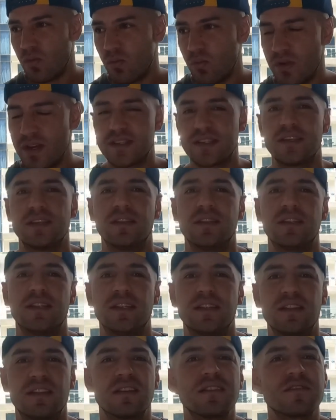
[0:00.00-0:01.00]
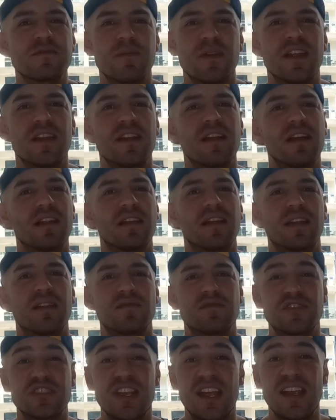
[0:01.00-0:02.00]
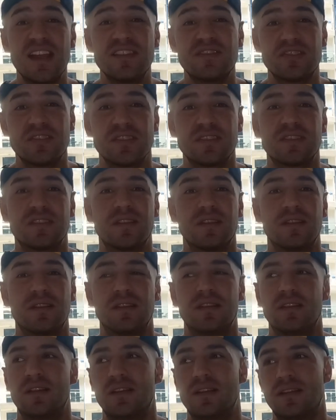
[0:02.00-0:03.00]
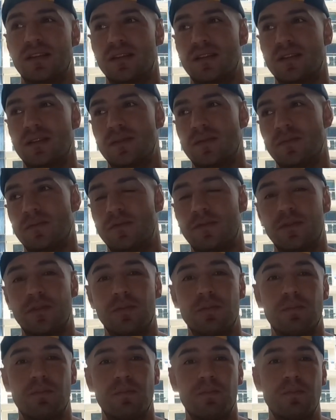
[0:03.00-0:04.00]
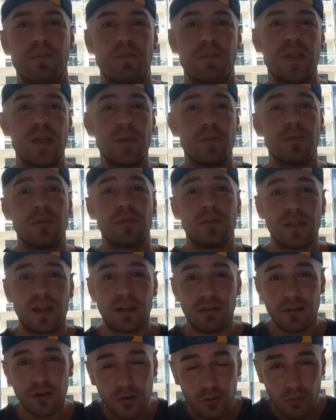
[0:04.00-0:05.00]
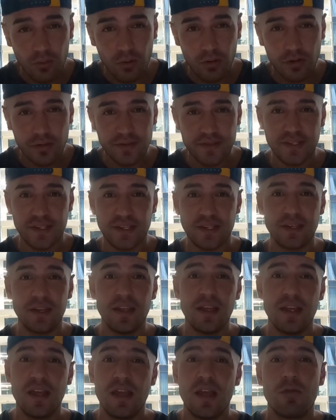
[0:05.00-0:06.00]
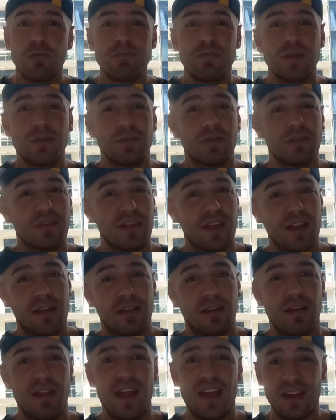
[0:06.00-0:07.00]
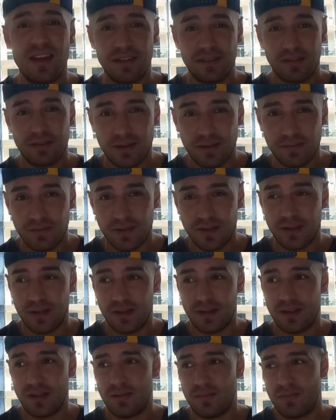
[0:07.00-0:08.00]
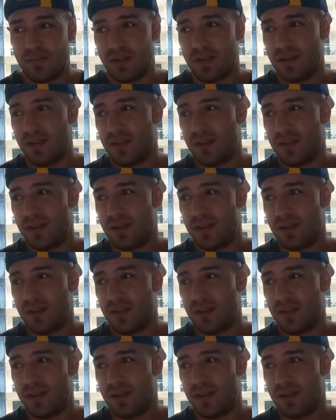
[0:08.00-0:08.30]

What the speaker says: recently there's been a lot of changes for people that are in quarantine, people that are entering Vietnam,